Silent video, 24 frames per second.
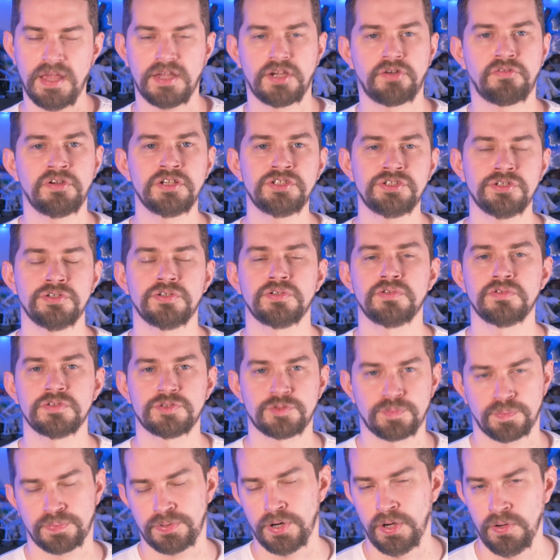A creature who
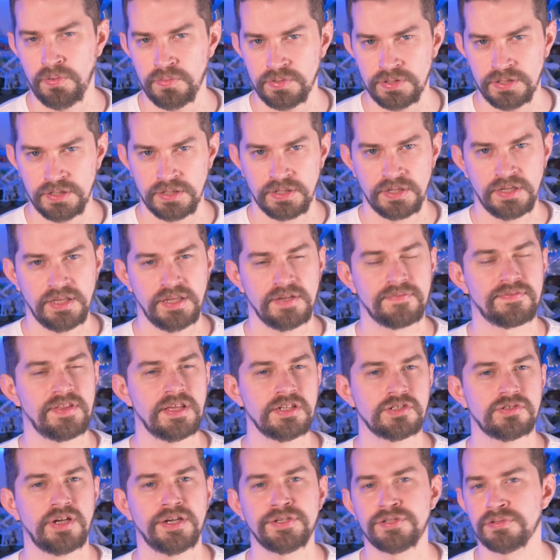is prone, if
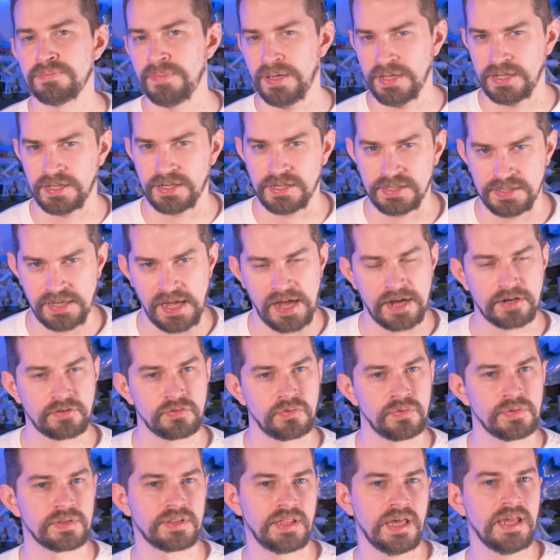they try to make an attack
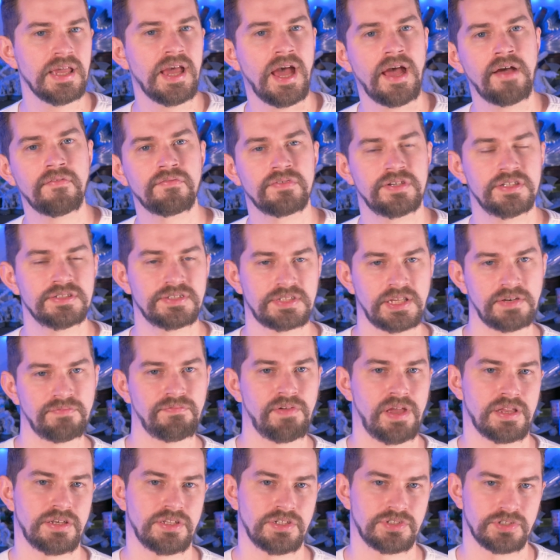roll, they have
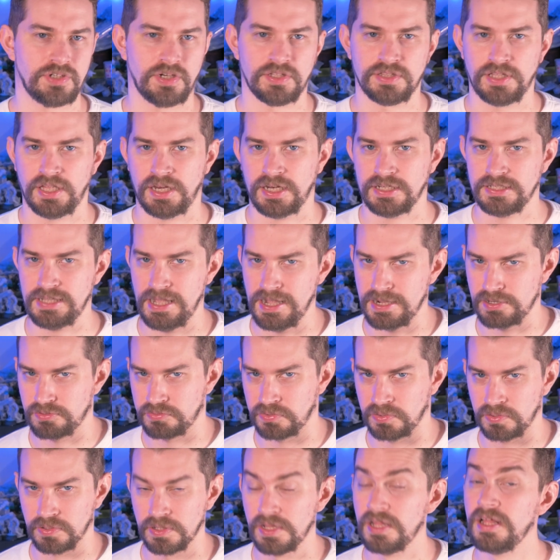disadvantage on that attack
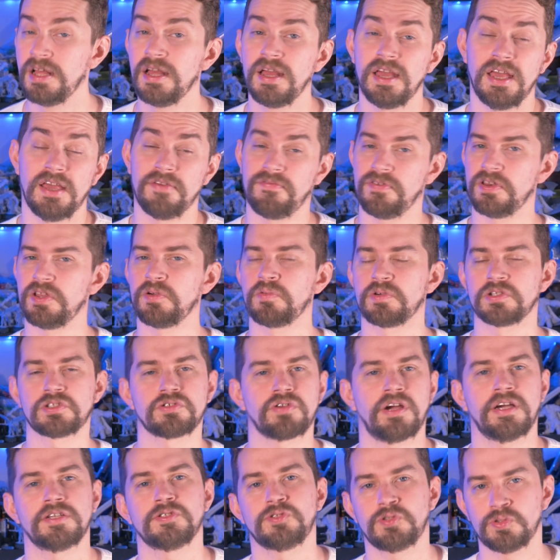roll. If anyone
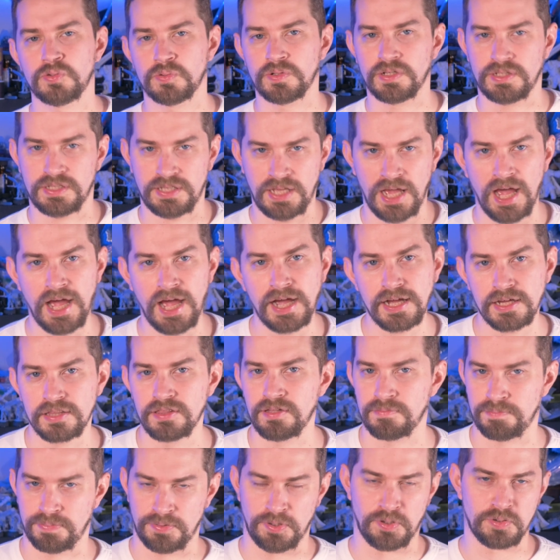tries to attack
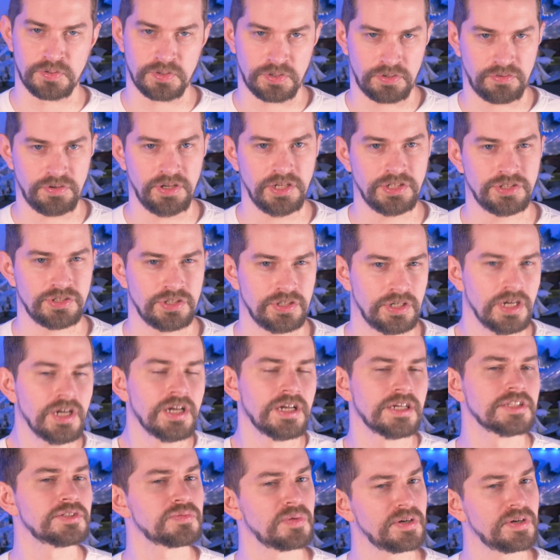the prone creature, it's